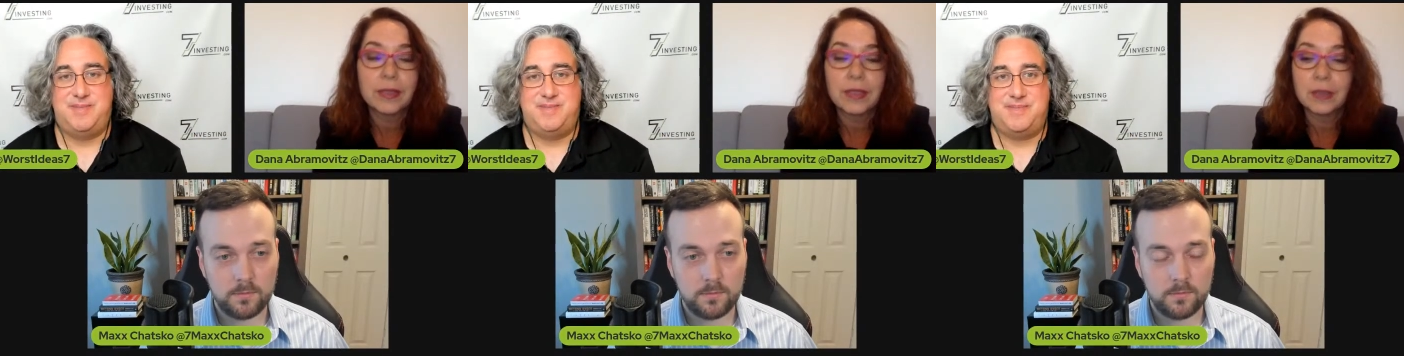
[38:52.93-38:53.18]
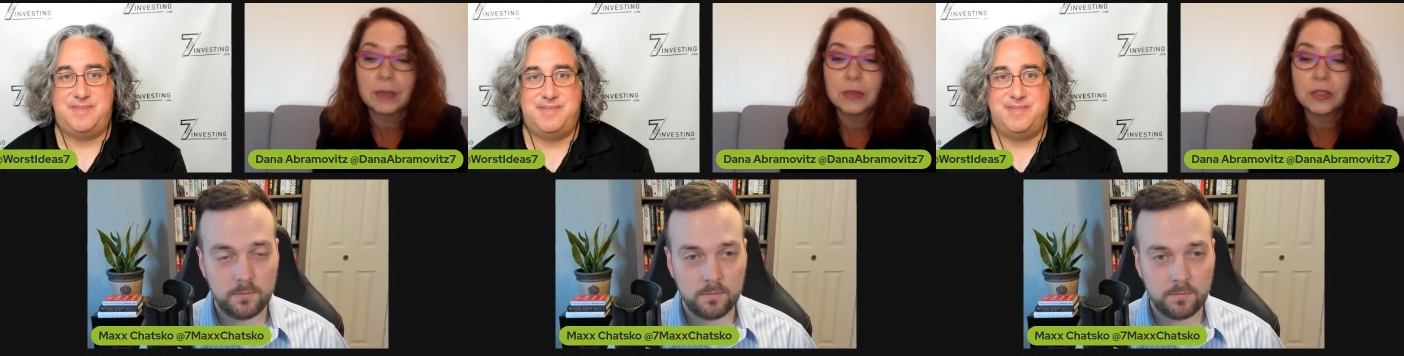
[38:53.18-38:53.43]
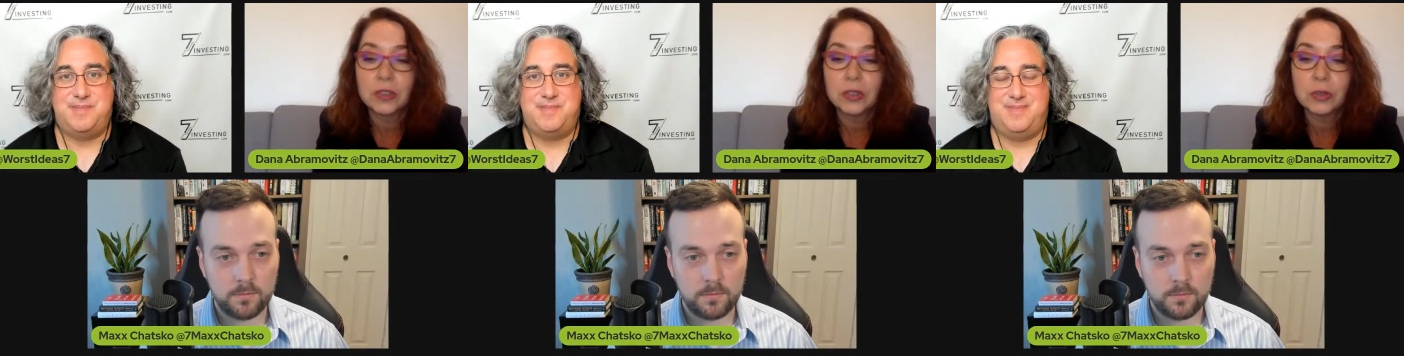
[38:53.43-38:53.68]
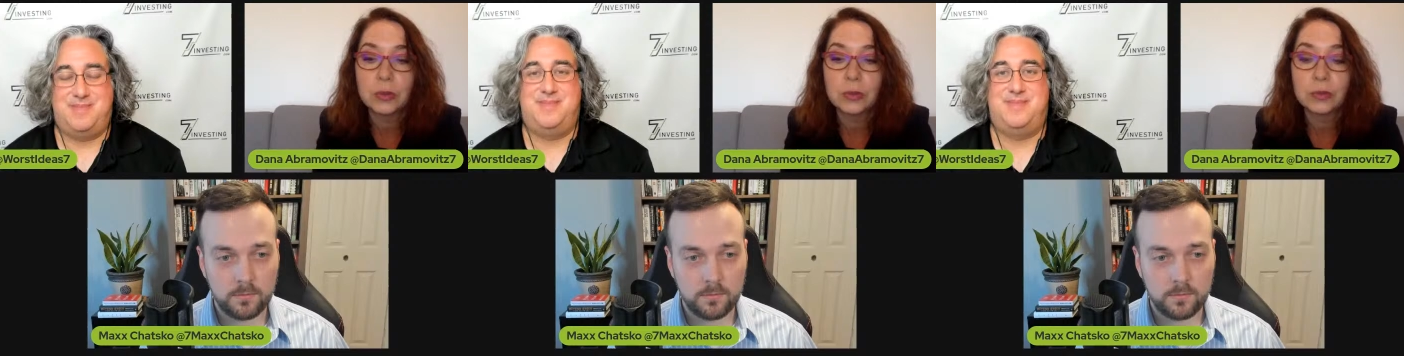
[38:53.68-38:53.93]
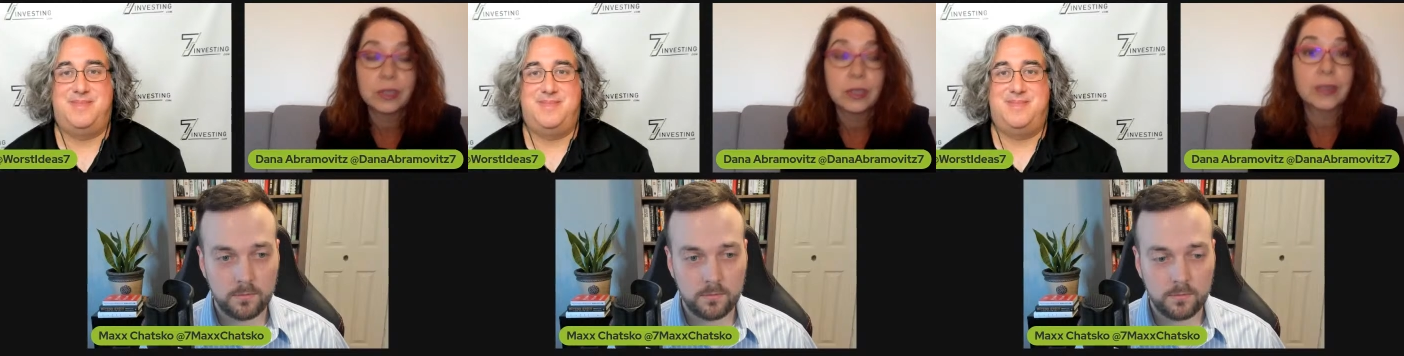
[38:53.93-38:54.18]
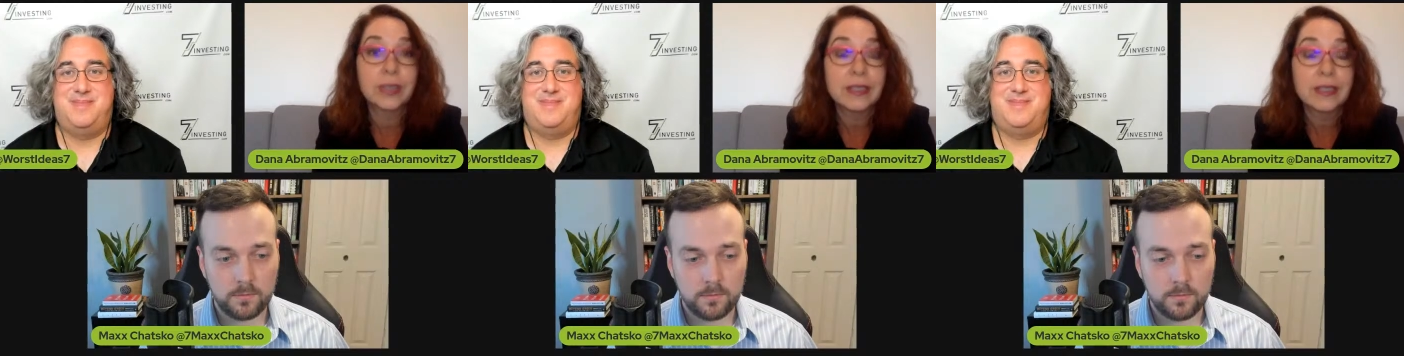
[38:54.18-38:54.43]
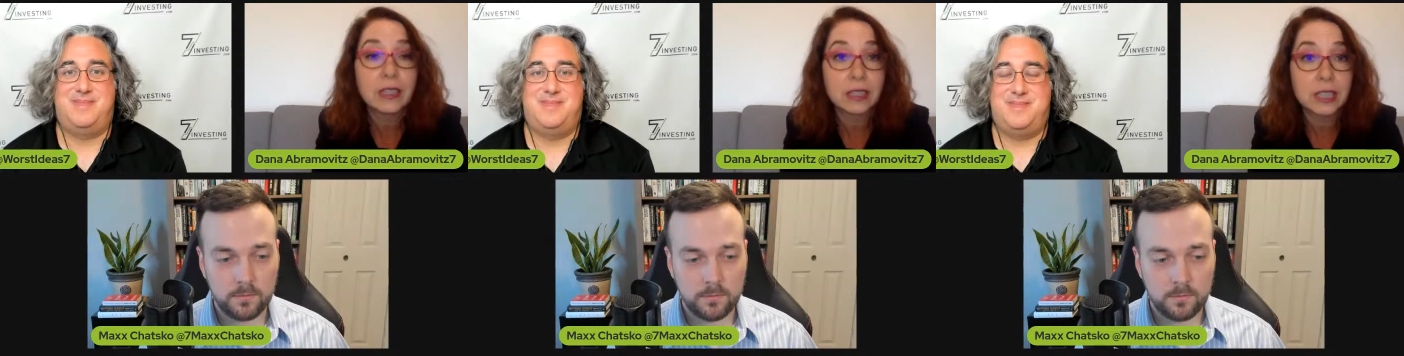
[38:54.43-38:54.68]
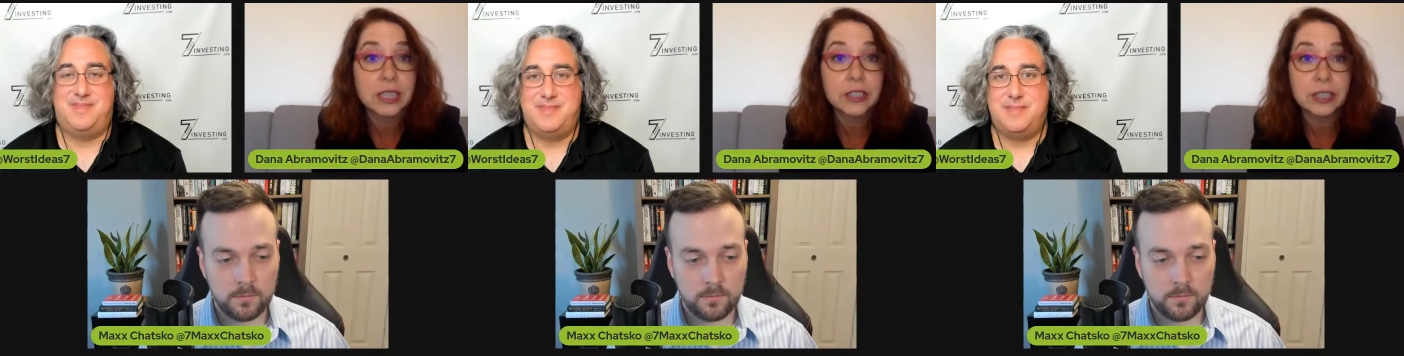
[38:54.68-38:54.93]
Speaker 1: them to you know get that
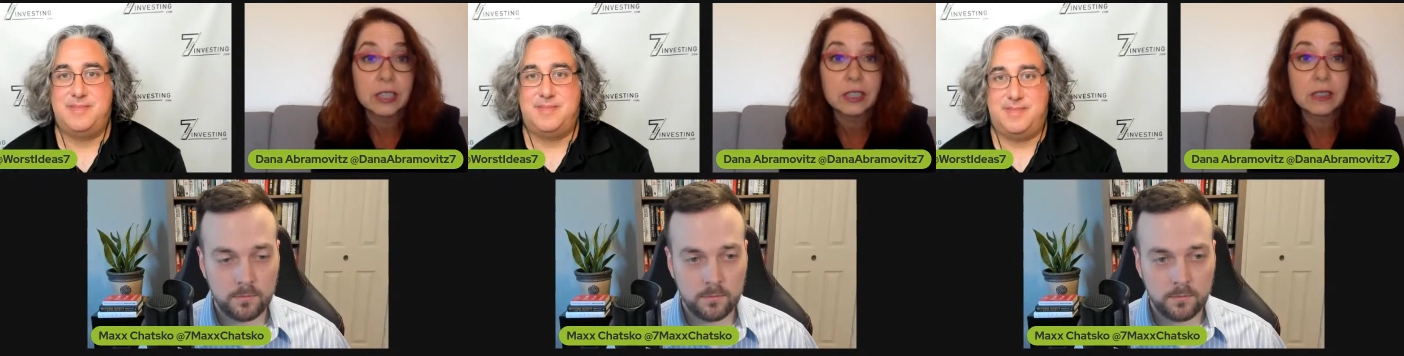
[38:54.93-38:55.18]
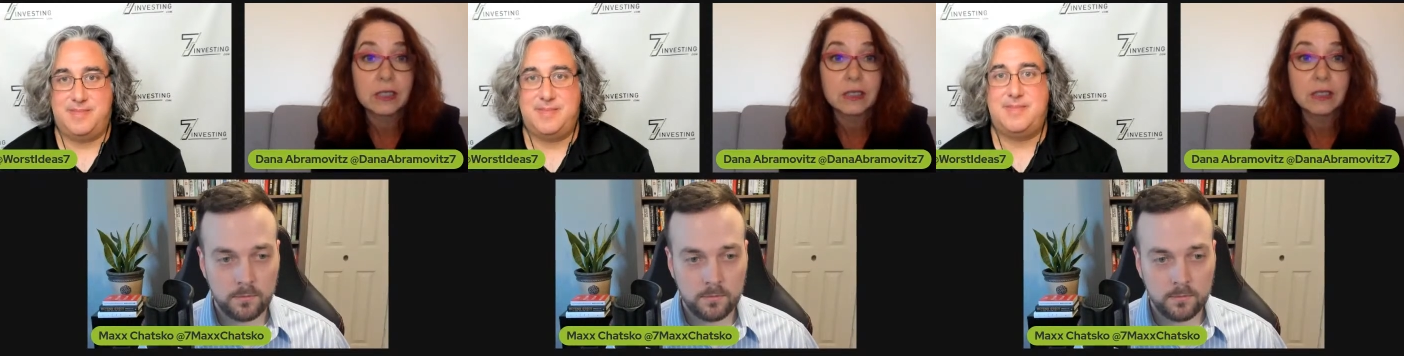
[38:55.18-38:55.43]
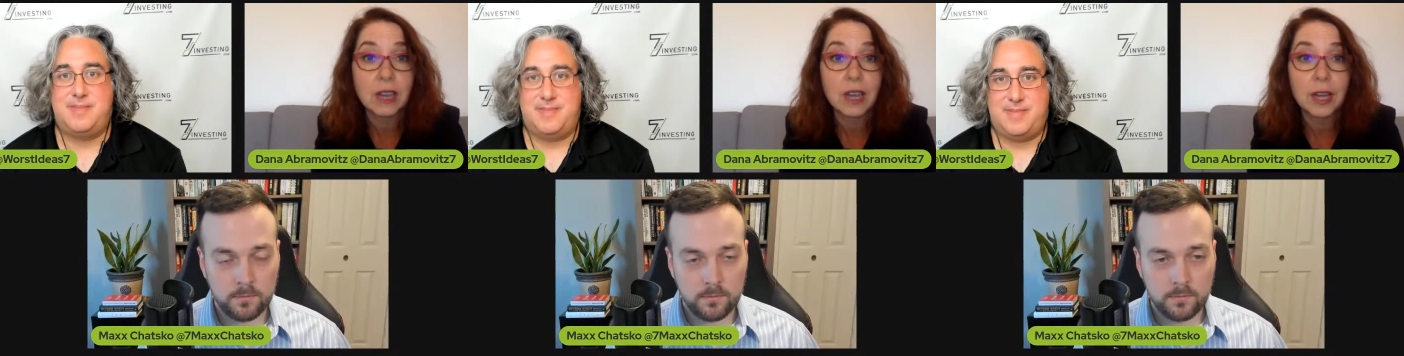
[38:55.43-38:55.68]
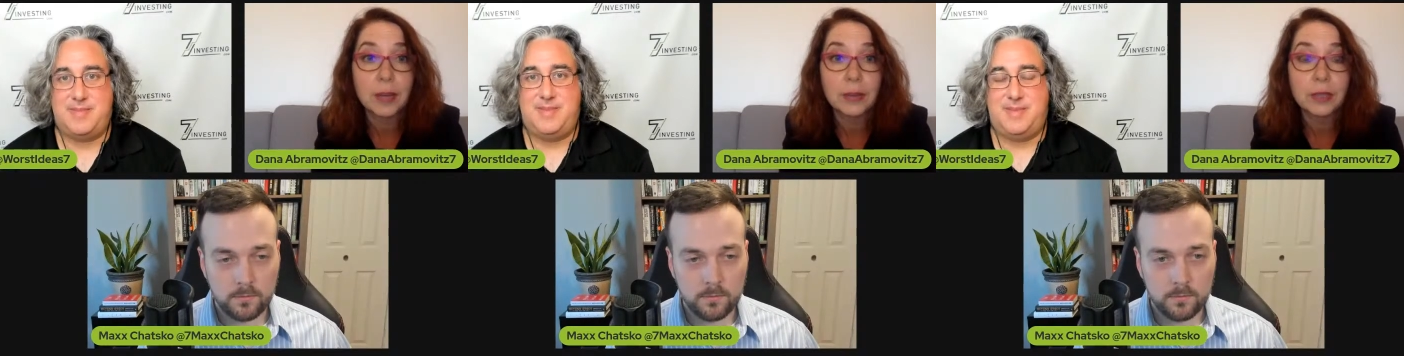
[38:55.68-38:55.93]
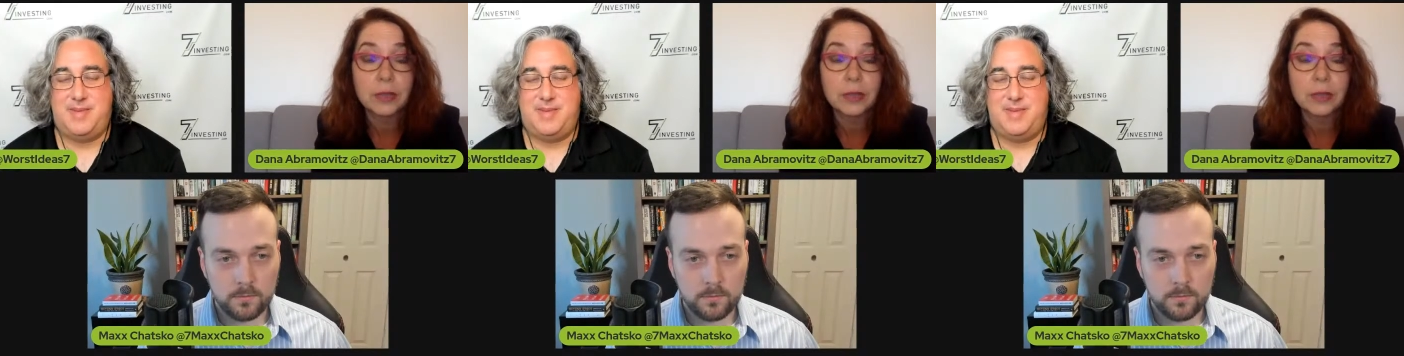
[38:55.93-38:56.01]
clearance um,